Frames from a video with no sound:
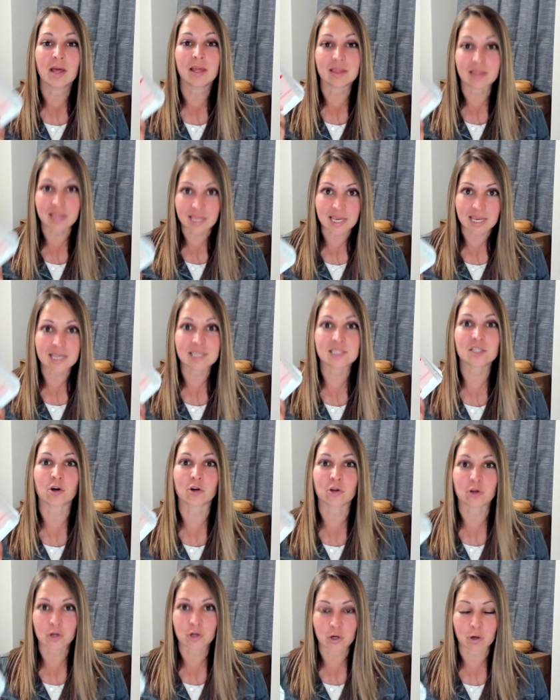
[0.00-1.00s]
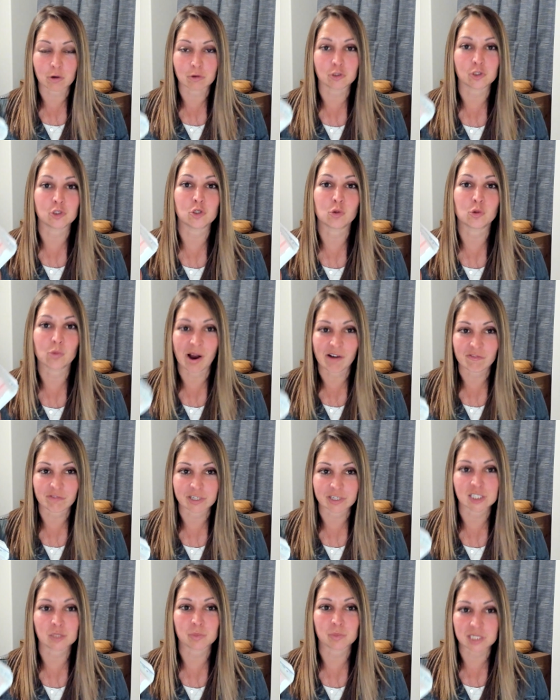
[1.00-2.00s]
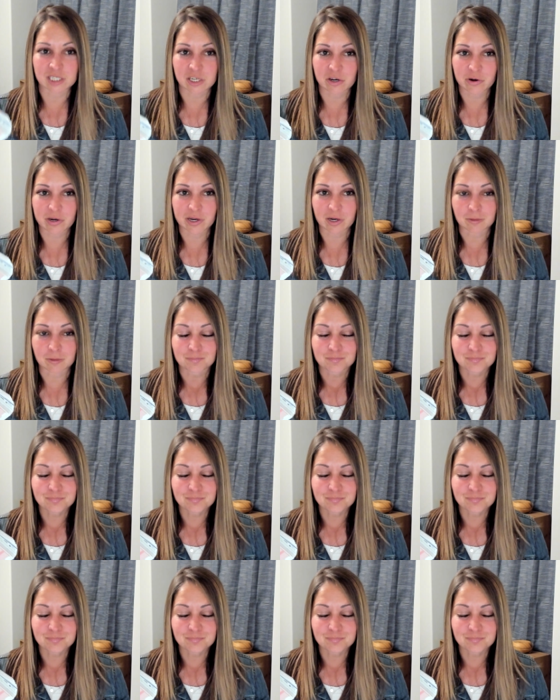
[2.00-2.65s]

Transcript: these are your go-to reference material.